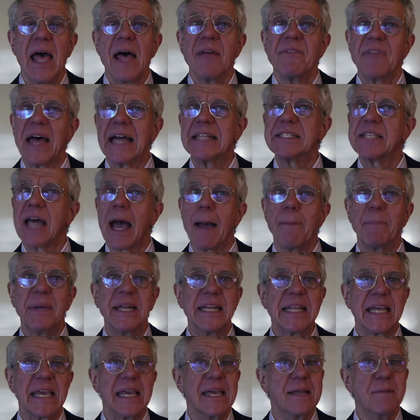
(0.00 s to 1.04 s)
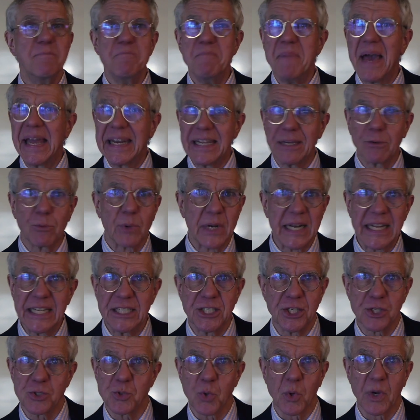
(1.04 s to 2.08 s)
That's happened in many
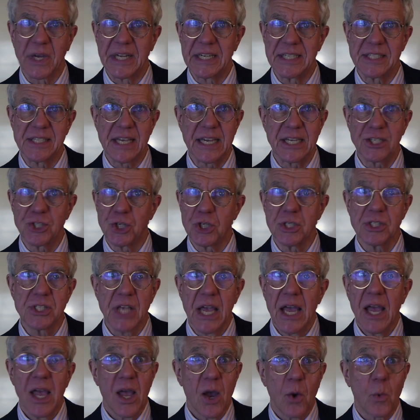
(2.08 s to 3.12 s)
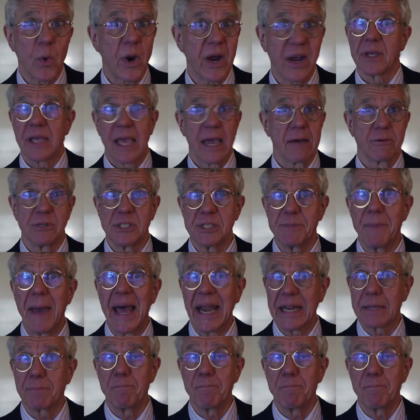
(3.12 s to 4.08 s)
religious organizations, where a charismatic